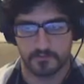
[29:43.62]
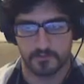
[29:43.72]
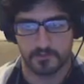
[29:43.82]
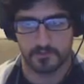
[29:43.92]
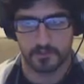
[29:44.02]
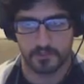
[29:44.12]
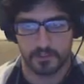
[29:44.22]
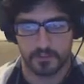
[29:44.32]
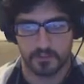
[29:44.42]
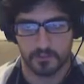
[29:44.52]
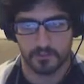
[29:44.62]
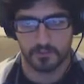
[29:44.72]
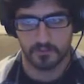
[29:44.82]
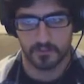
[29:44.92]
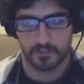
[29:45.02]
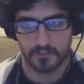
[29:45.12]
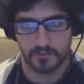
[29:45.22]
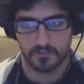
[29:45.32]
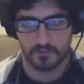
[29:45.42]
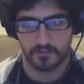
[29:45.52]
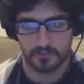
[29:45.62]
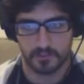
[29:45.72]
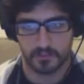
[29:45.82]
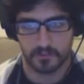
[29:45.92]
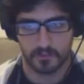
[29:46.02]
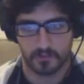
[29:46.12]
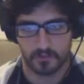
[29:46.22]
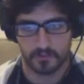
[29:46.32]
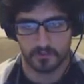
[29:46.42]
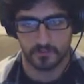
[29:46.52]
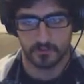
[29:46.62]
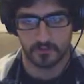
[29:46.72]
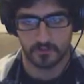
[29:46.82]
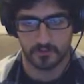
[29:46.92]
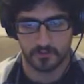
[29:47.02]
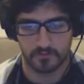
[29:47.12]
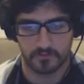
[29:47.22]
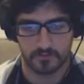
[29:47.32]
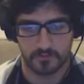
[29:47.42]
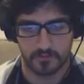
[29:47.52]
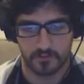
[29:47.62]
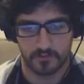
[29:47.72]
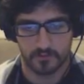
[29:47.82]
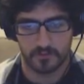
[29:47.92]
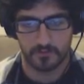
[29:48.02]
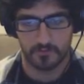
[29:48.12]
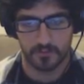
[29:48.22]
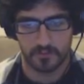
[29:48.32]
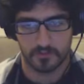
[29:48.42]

Should I make the dock a little bigger? It seems kind of small and these seem a little big.